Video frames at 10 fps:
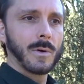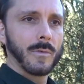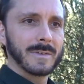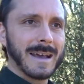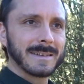
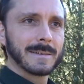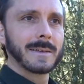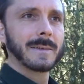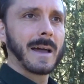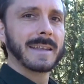of that
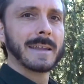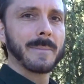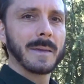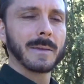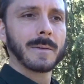
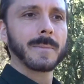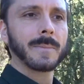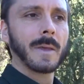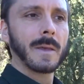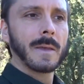Adamic
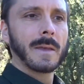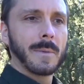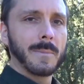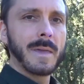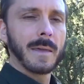
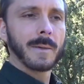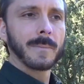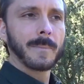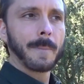being.